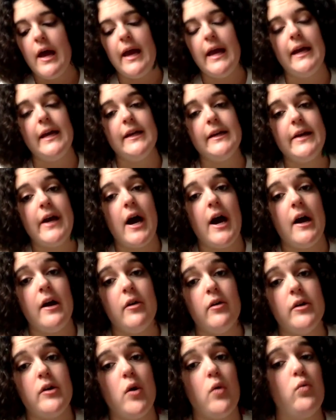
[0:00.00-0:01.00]
And
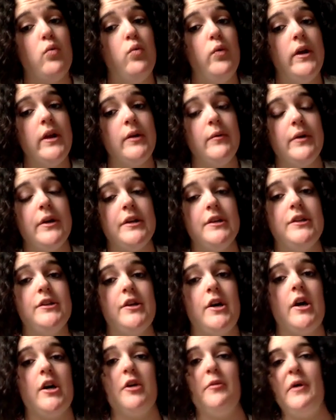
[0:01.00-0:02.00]
I really wanted
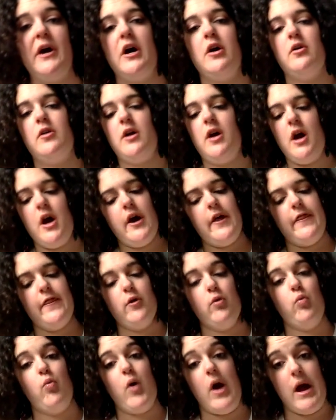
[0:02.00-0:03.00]
to talk about
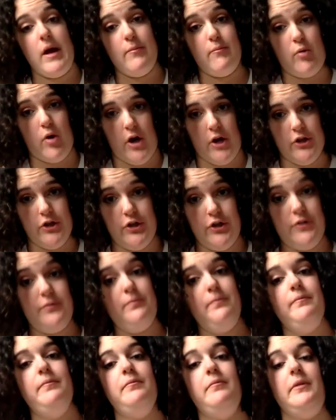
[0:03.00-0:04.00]
the wet brush
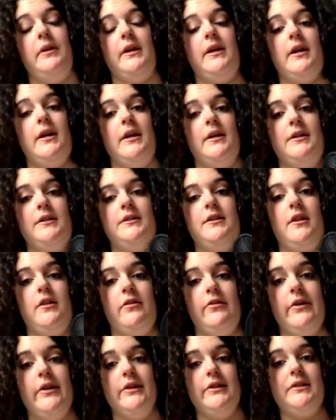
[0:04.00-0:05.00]
because
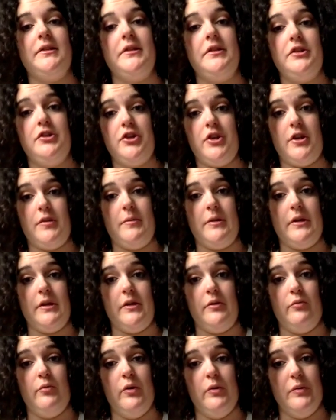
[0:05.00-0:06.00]
this
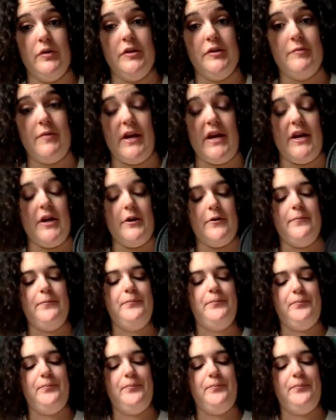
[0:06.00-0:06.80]
legitimately ruined my hair.